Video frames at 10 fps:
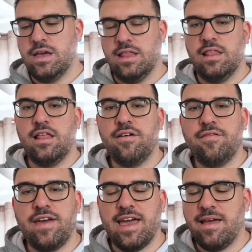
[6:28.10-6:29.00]
I
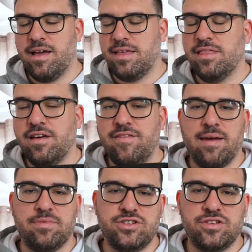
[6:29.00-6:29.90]
love
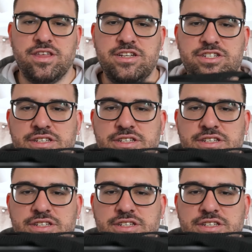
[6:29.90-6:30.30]
Aperture. They